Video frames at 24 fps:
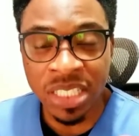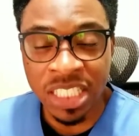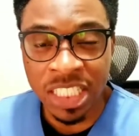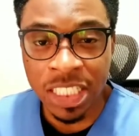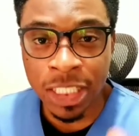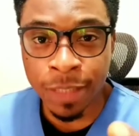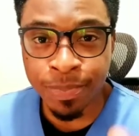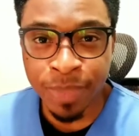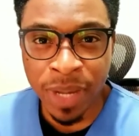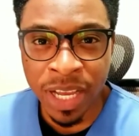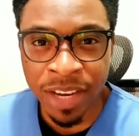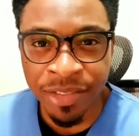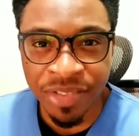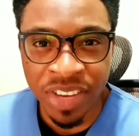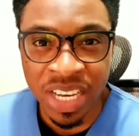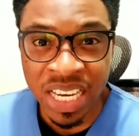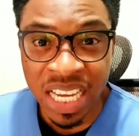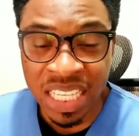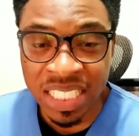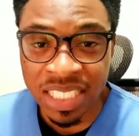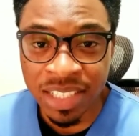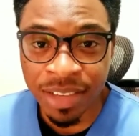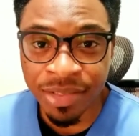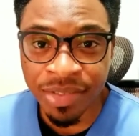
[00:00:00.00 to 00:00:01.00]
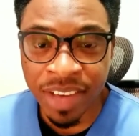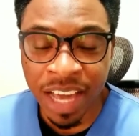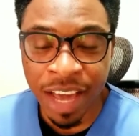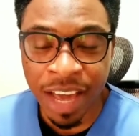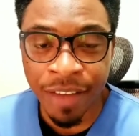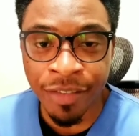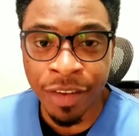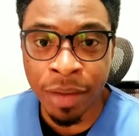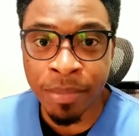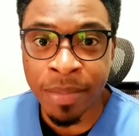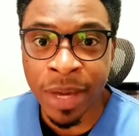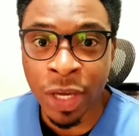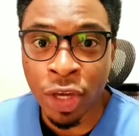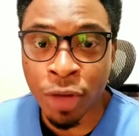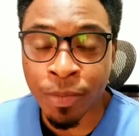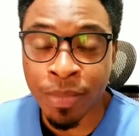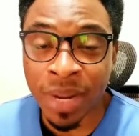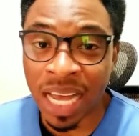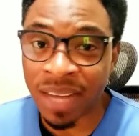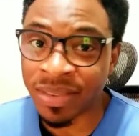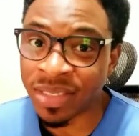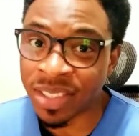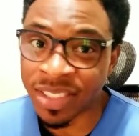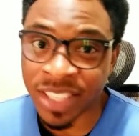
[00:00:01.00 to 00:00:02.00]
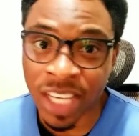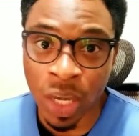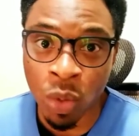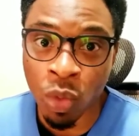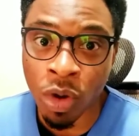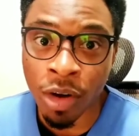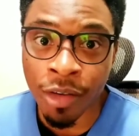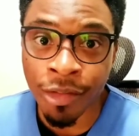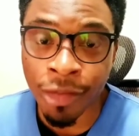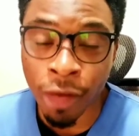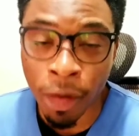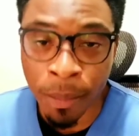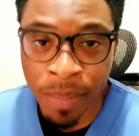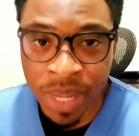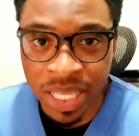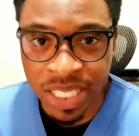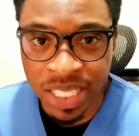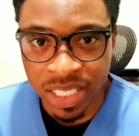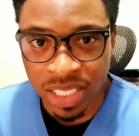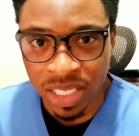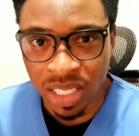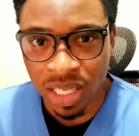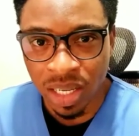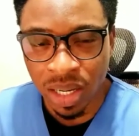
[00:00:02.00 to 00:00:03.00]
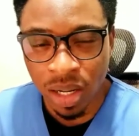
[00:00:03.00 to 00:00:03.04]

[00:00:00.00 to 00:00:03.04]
this pain, if they severe, if it make you be like to say you won't vomit.